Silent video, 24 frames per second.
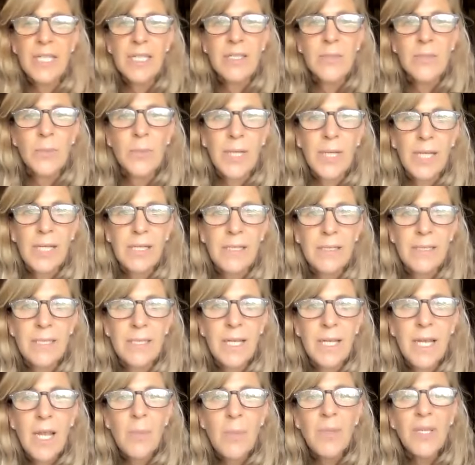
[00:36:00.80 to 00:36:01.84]
6 weeks?
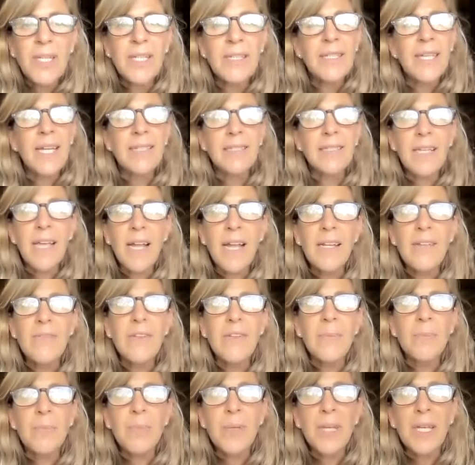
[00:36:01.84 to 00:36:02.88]
Because that's kind
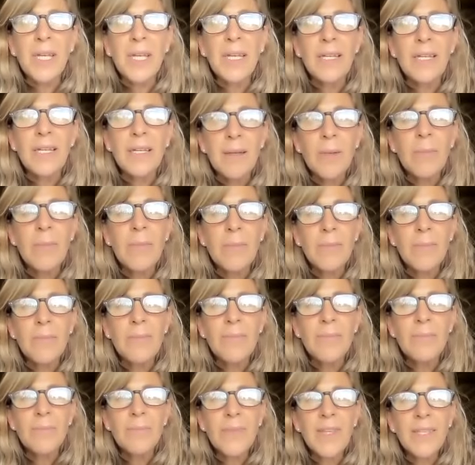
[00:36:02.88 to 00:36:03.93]
of a big
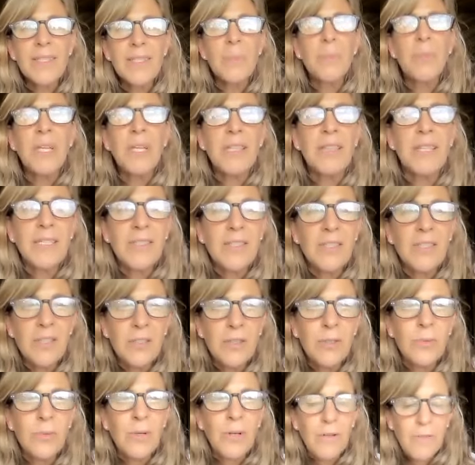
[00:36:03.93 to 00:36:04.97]
thing to
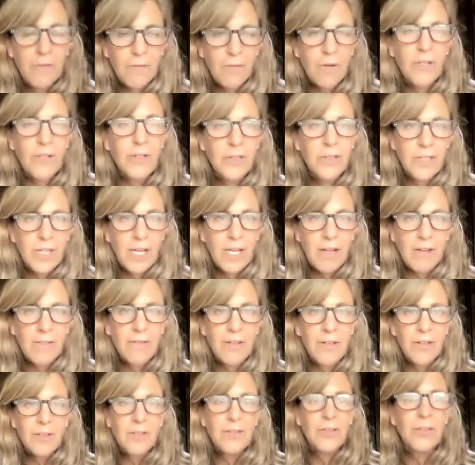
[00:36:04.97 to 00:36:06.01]
do for
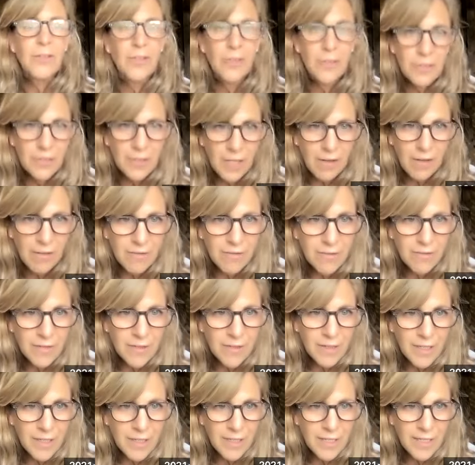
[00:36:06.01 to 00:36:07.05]
yourself, to yourself.
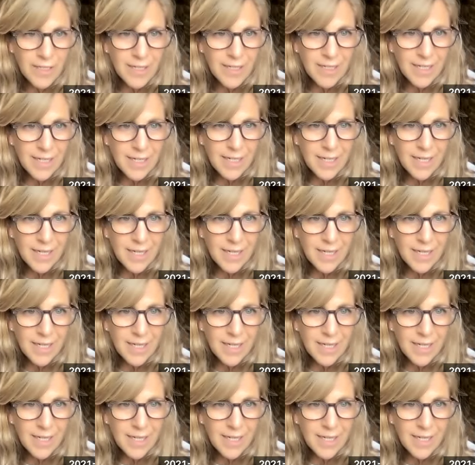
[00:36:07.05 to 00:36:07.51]
Oh,